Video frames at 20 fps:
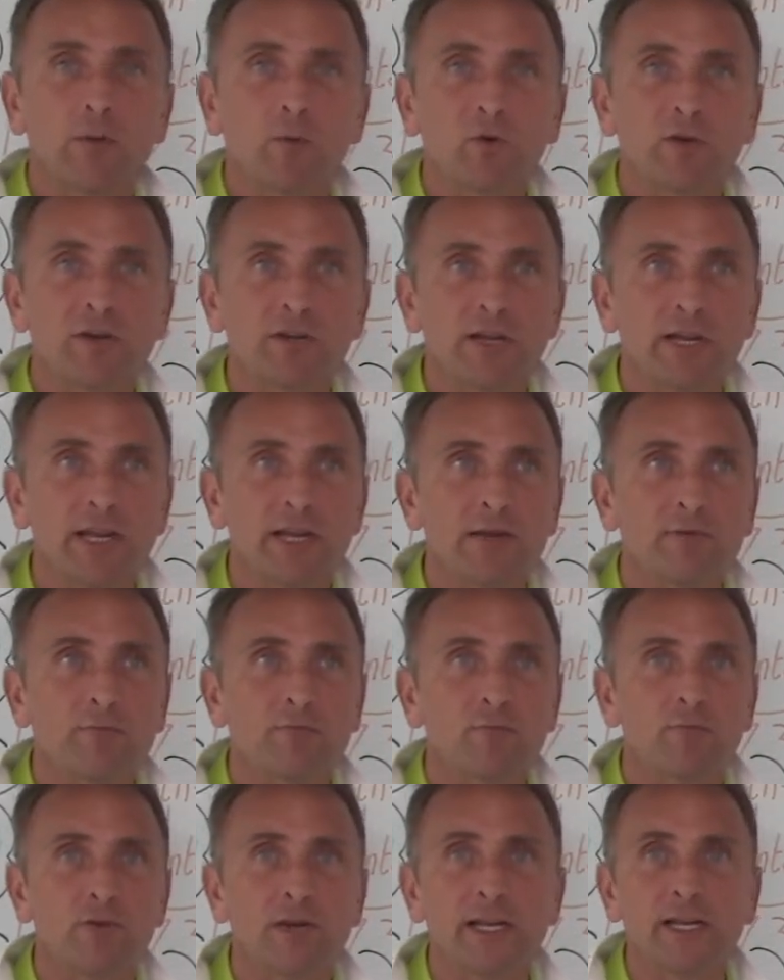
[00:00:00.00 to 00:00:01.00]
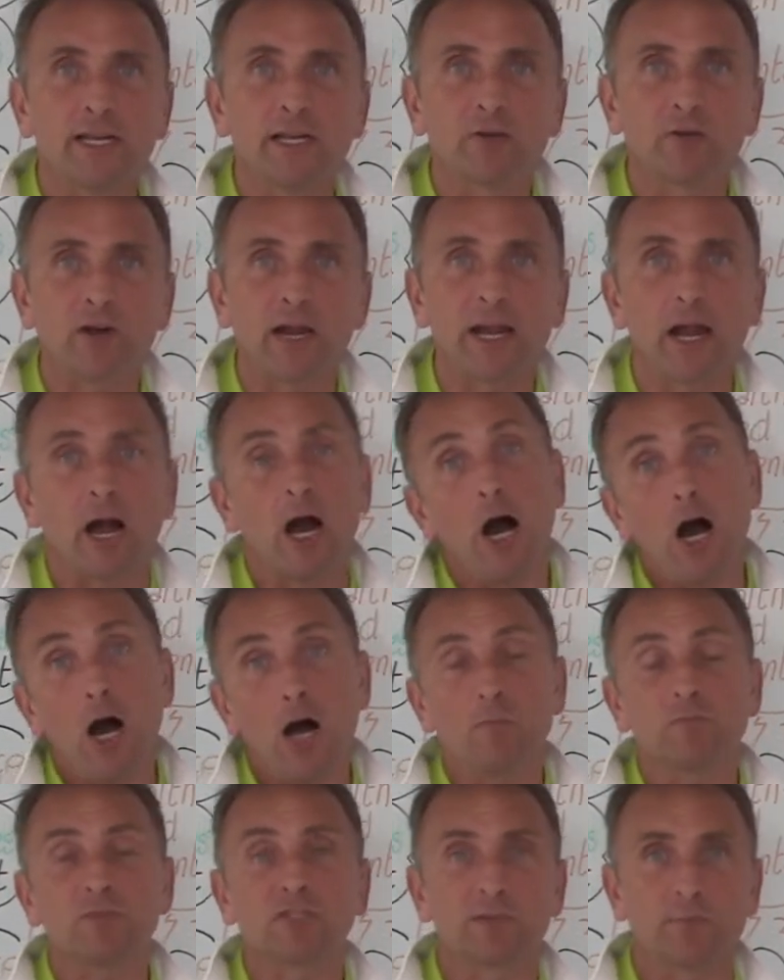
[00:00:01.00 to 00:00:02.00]
would need really great
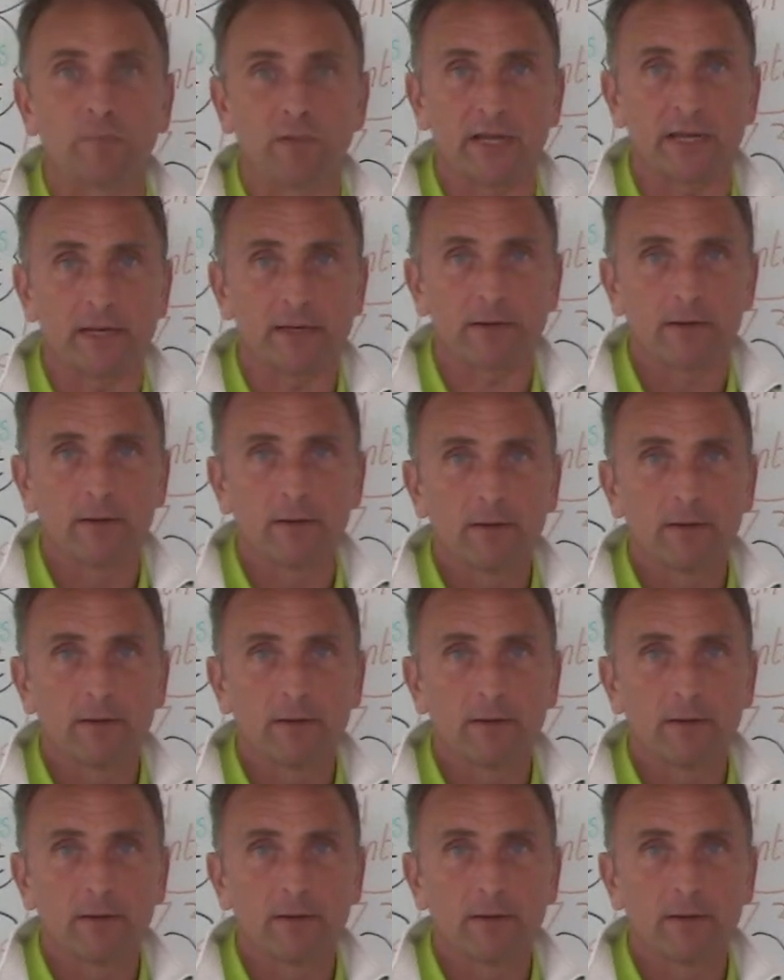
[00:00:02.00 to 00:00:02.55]
arm speed,